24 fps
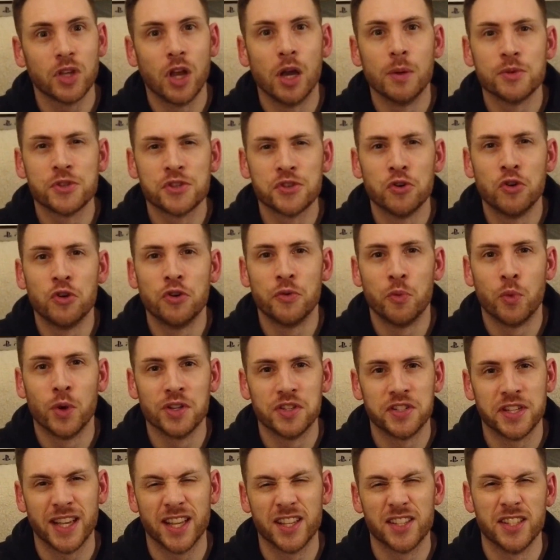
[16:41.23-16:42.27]
I'm sure
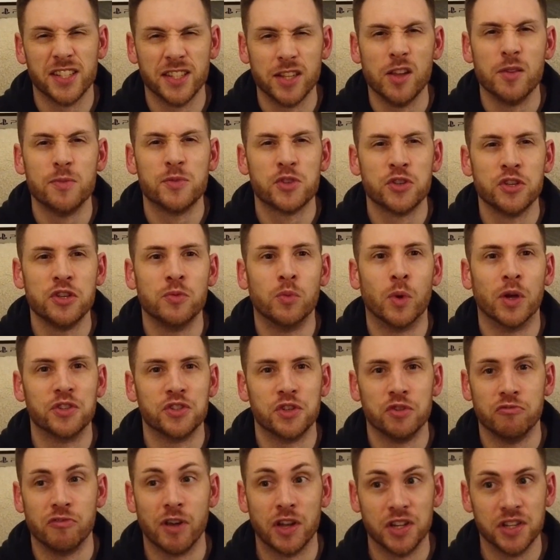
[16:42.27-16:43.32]
once it gets to YouTube,
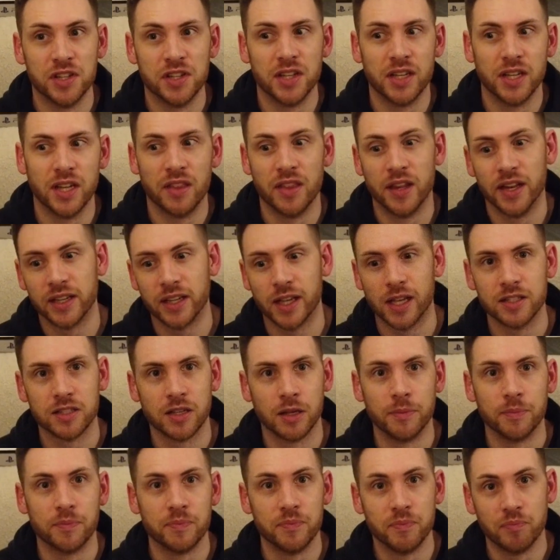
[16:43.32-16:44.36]
once you've rendered it,
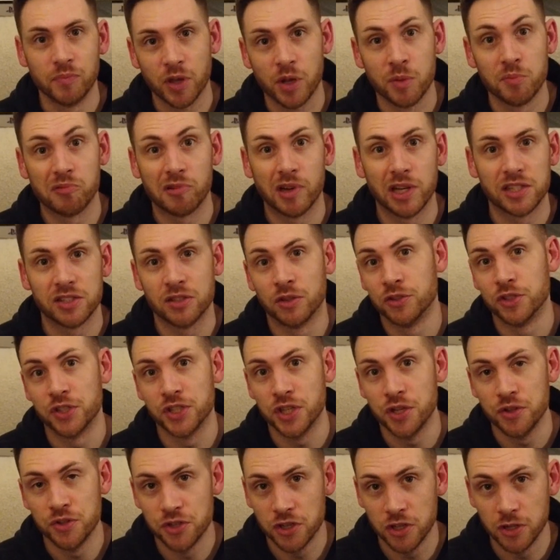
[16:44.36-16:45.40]
once it gets to YouTube,
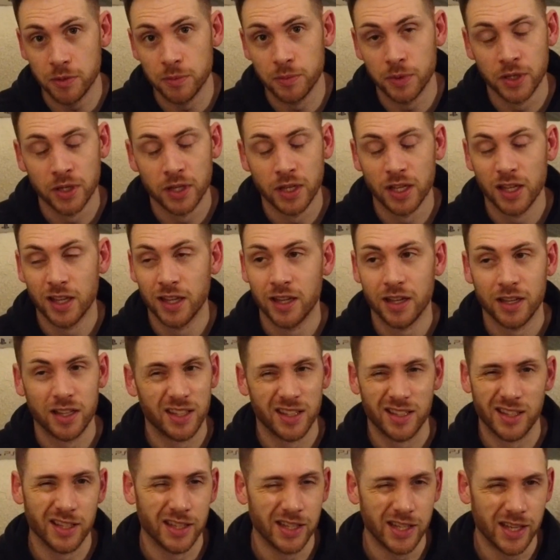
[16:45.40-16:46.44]
once you've rendered it, and then it
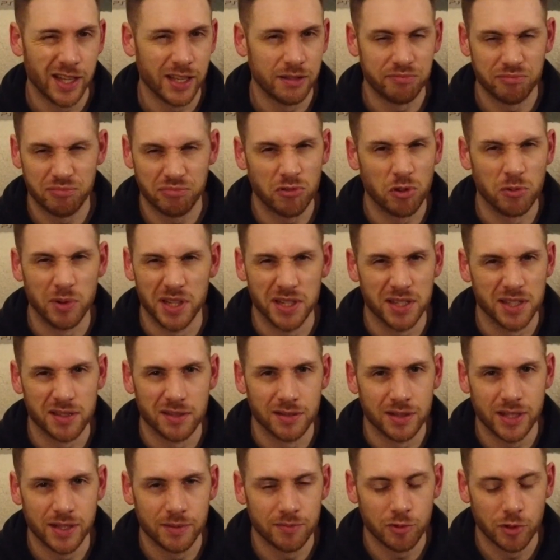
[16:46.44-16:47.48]
gets compressed
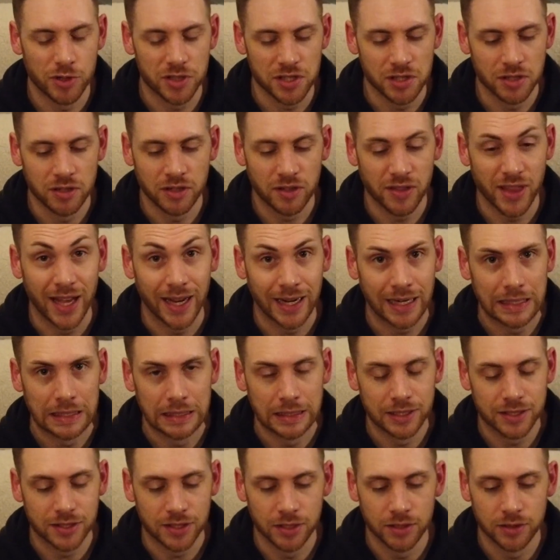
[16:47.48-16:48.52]
onto YouTube. Back
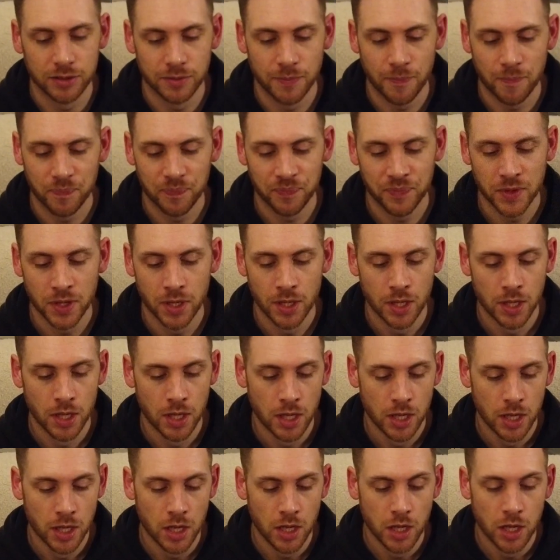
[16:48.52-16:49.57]
clear, so it probably
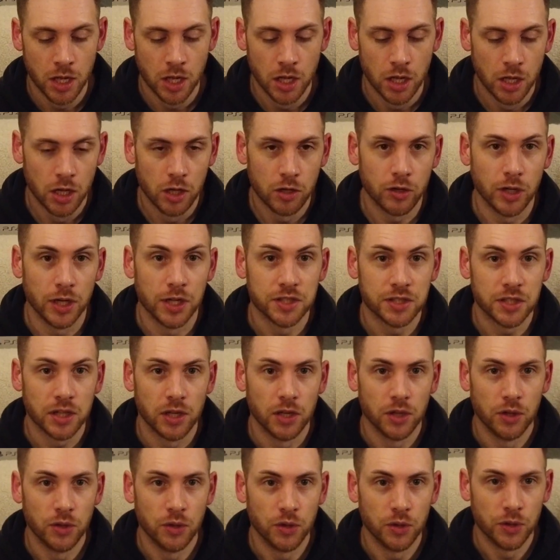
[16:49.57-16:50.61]
doesn't. Right,
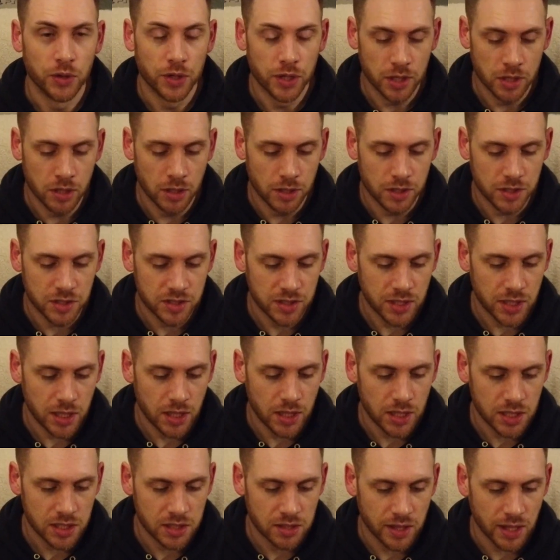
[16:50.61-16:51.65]
so you can't see
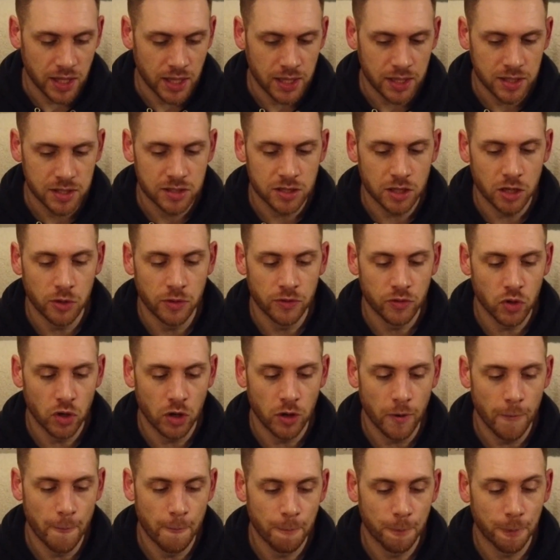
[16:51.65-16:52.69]
these things. So I've
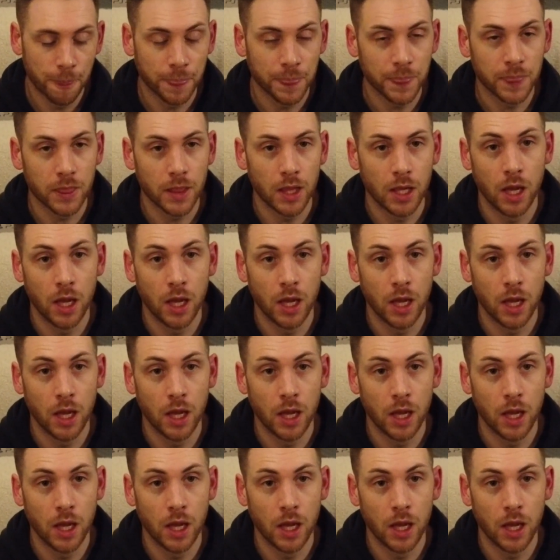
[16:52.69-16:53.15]
got